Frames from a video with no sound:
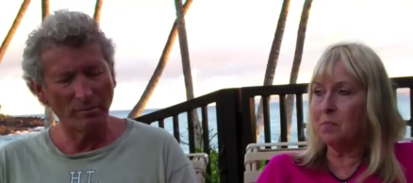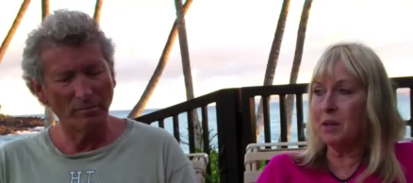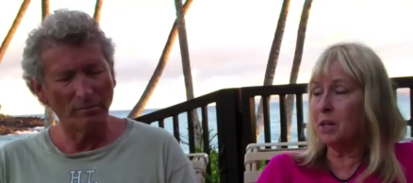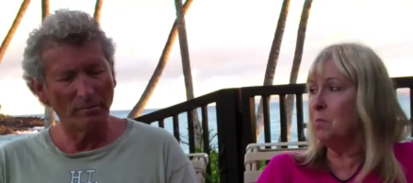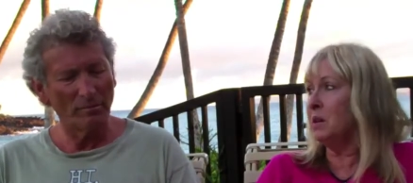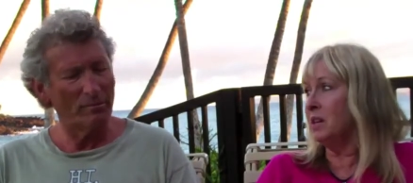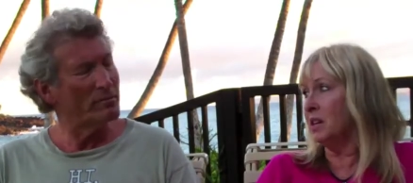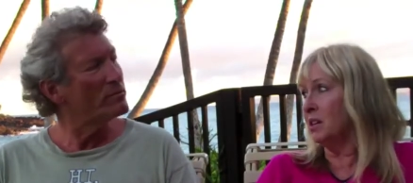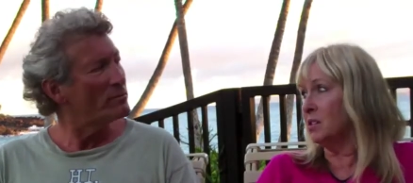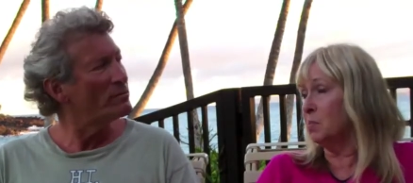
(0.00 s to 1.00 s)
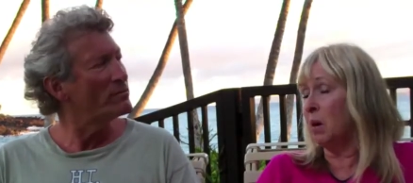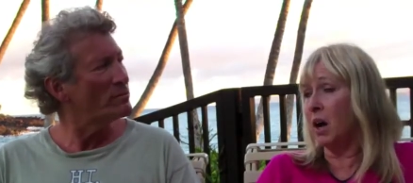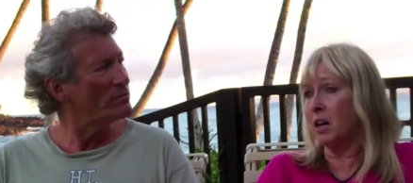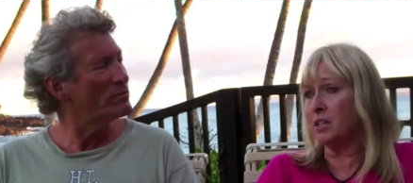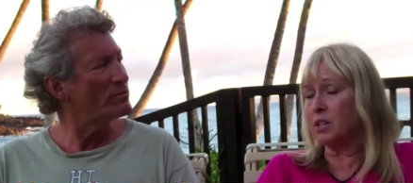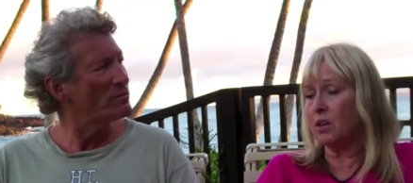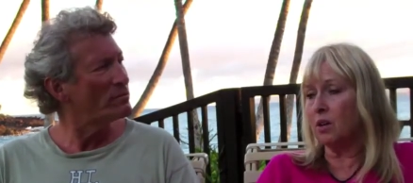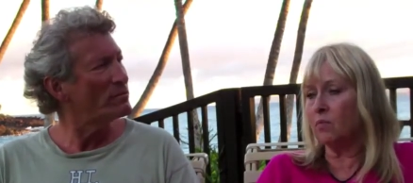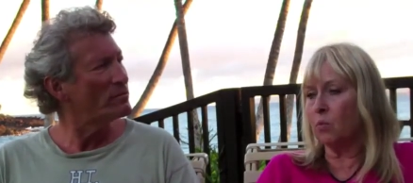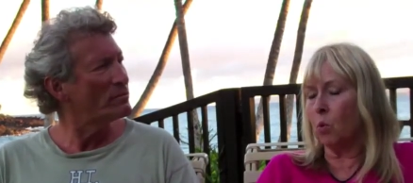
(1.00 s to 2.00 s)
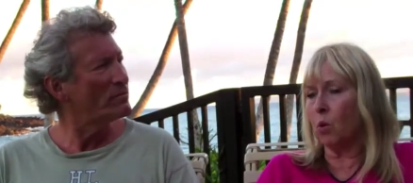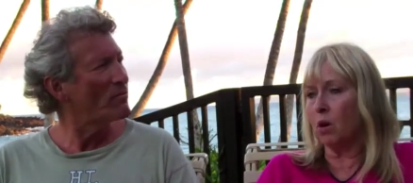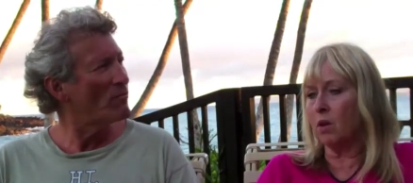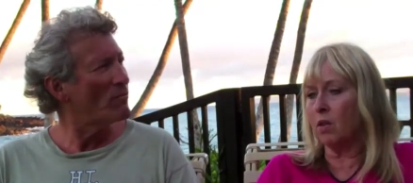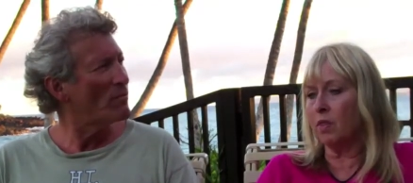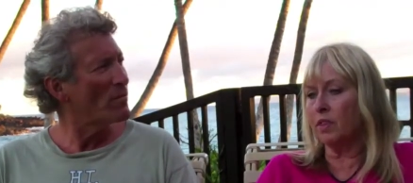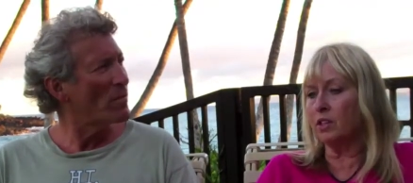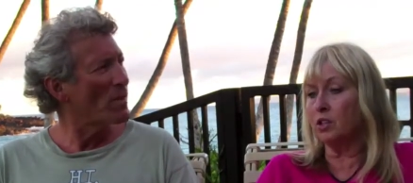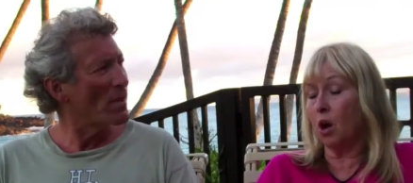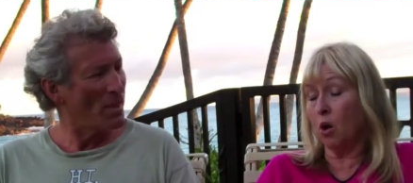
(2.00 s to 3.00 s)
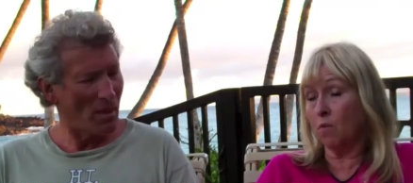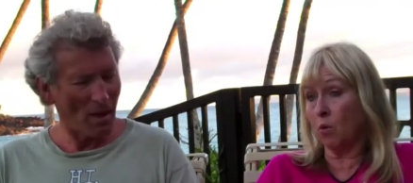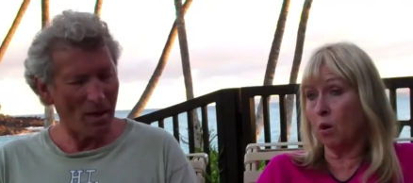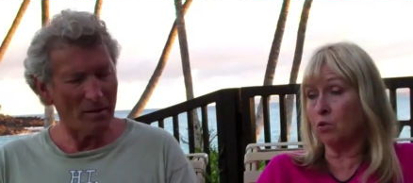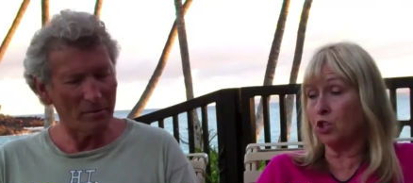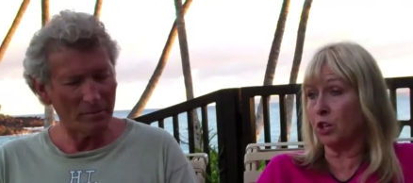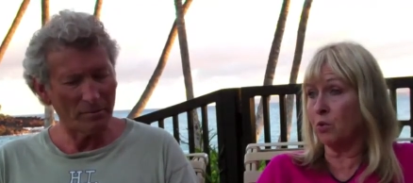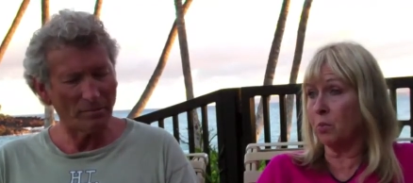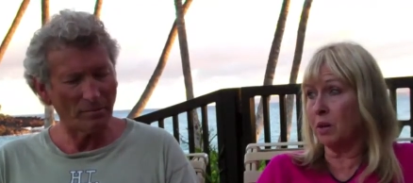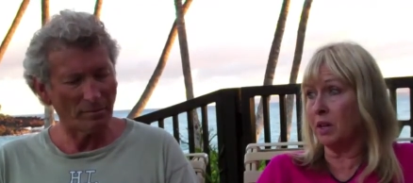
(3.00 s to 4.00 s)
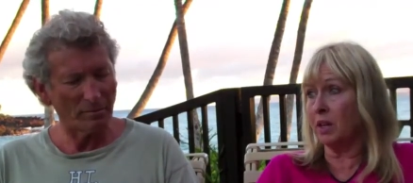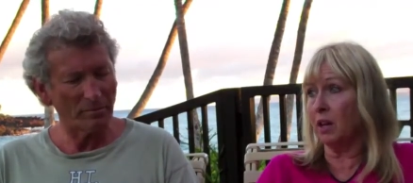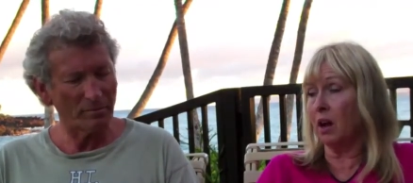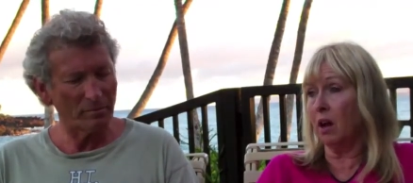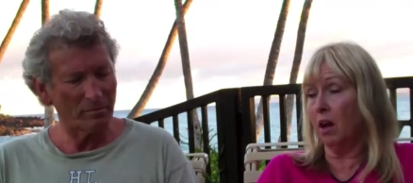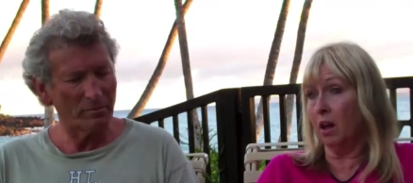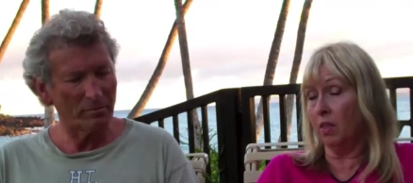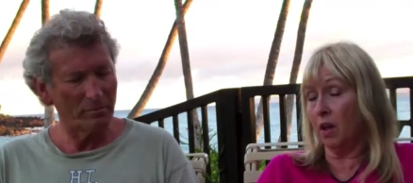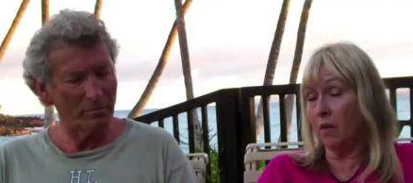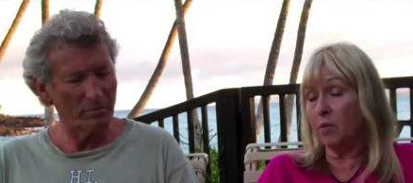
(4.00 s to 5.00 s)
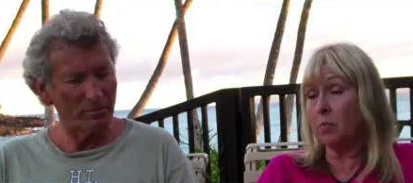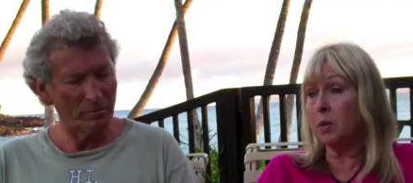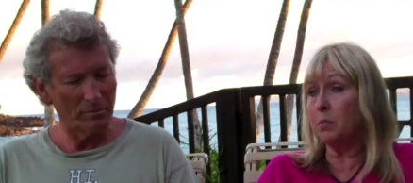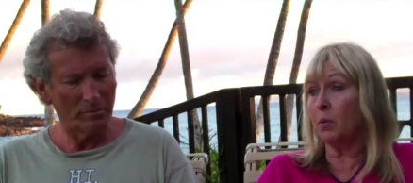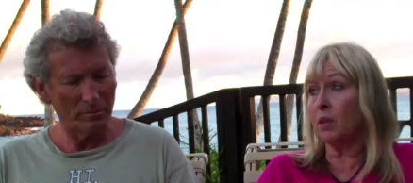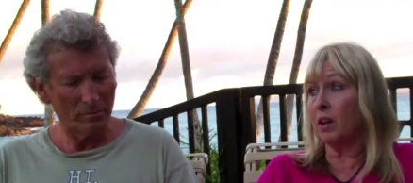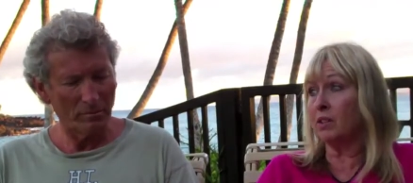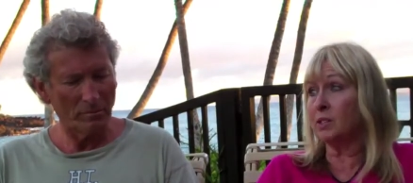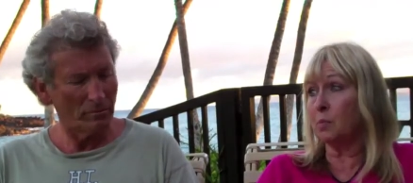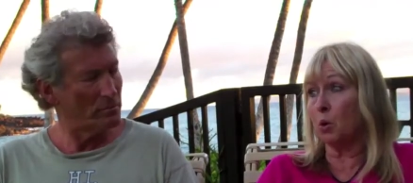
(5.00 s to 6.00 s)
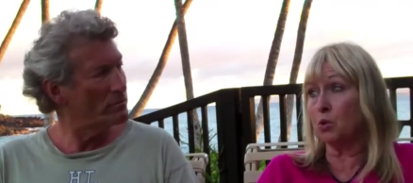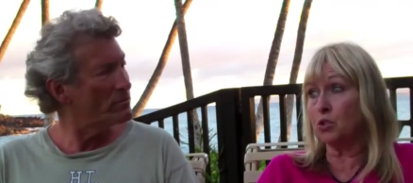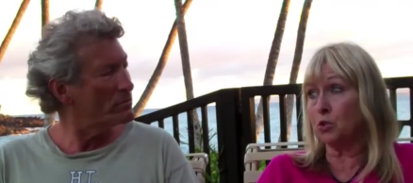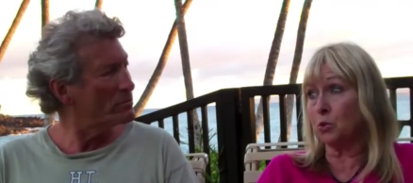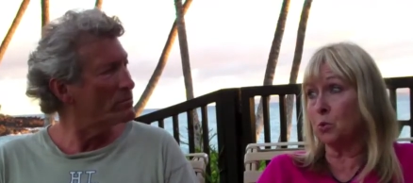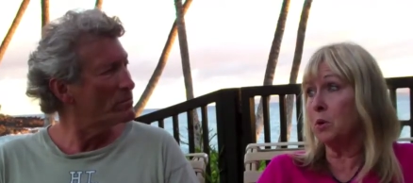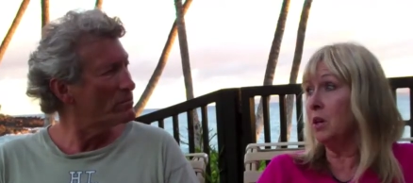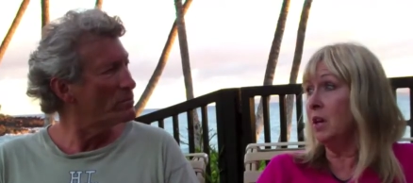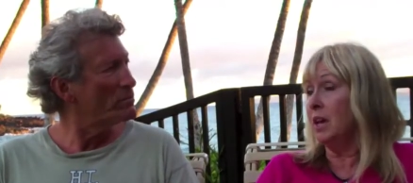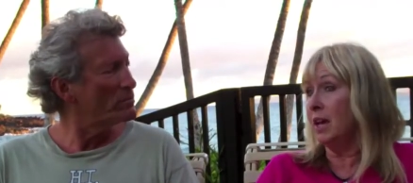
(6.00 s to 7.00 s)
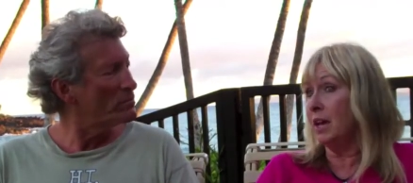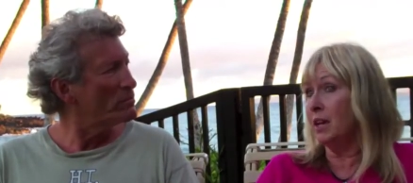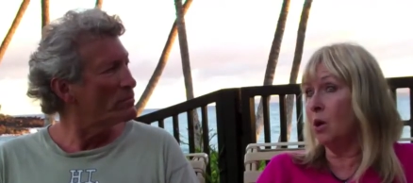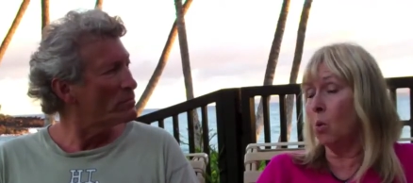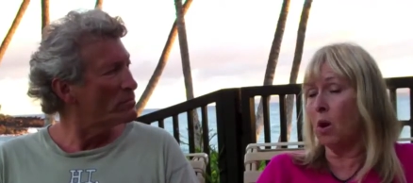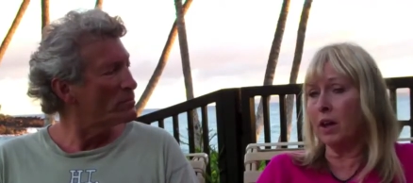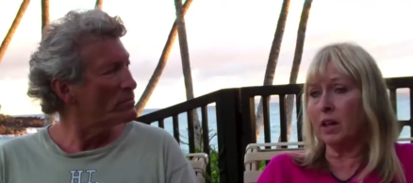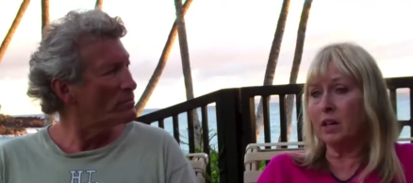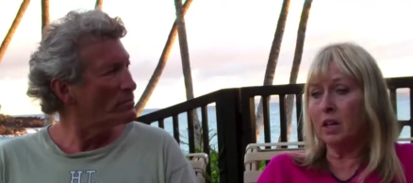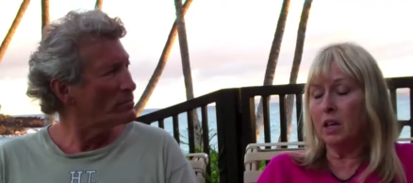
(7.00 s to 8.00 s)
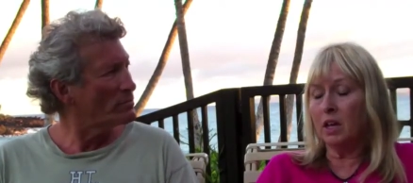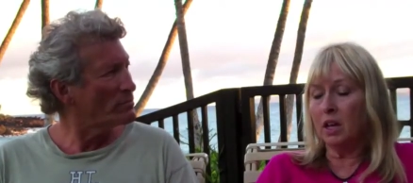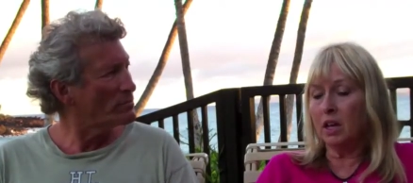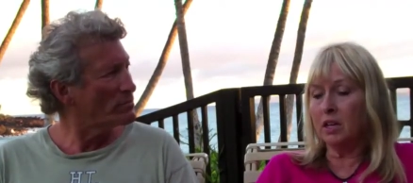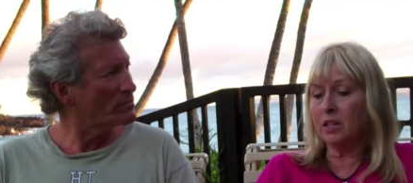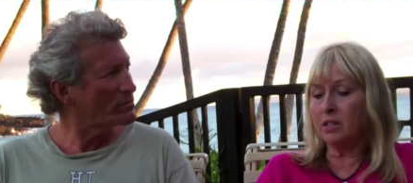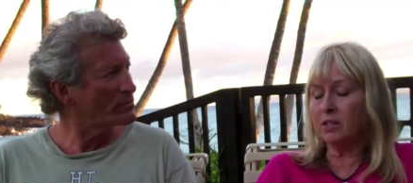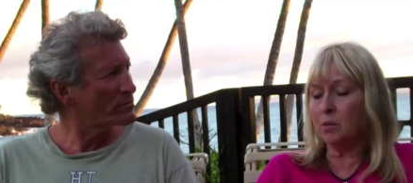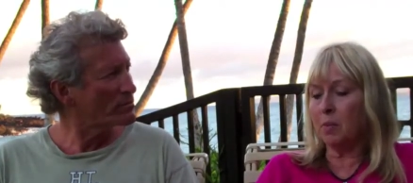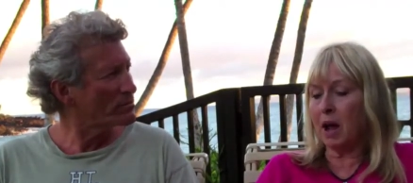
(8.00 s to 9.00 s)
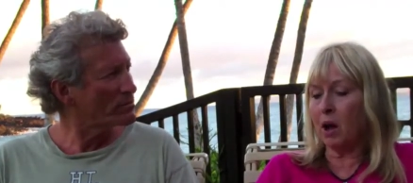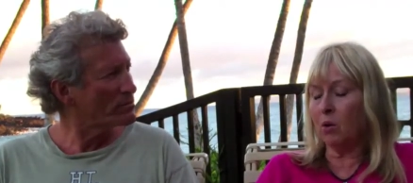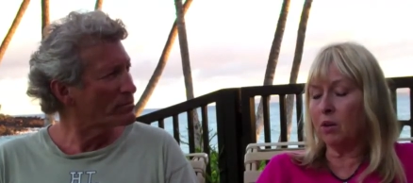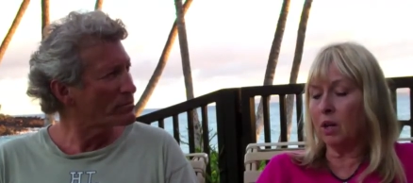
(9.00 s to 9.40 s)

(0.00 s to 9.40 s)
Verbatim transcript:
Speaker 1: many meanings, but for the overall general meaning of the people that I spoke to in Hawaii, it is about